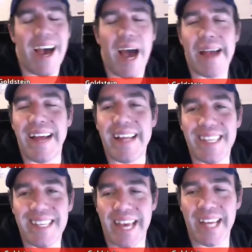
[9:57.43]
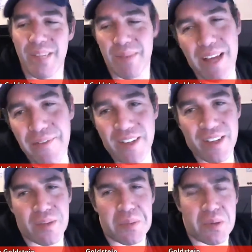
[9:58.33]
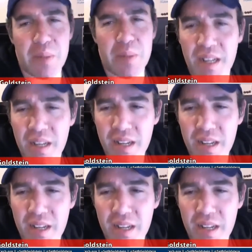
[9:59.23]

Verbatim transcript: I, I just canceled my Netflix subscription.